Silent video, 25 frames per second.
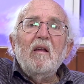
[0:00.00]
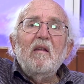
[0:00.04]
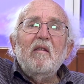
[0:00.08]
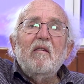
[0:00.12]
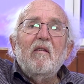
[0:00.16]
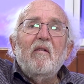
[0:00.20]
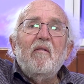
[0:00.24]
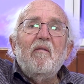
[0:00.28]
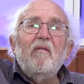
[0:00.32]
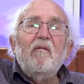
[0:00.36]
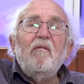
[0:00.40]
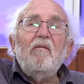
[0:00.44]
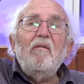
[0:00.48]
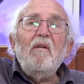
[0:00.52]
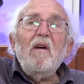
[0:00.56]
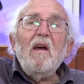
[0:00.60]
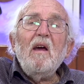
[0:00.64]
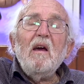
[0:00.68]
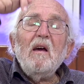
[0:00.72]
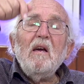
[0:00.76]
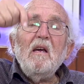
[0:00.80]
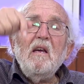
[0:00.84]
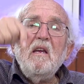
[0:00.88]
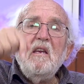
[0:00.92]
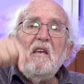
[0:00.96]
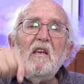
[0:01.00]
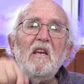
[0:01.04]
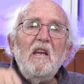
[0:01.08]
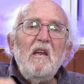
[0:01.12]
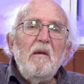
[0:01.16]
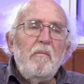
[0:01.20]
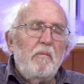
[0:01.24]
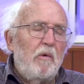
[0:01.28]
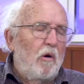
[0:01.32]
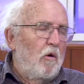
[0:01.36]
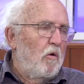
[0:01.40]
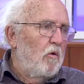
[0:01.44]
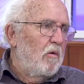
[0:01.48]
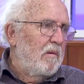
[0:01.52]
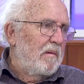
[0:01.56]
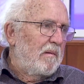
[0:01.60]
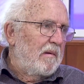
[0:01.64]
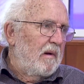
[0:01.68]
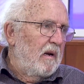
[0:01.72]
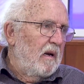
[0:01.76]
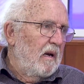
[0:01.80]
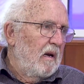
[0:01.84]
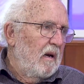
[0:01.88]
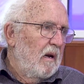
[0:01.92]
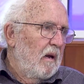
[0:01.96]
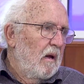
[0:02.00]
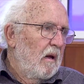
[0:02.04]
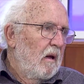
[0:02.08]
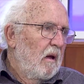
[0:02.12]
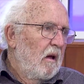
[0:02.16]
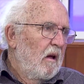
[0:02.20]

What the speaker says: in the very deep ocean,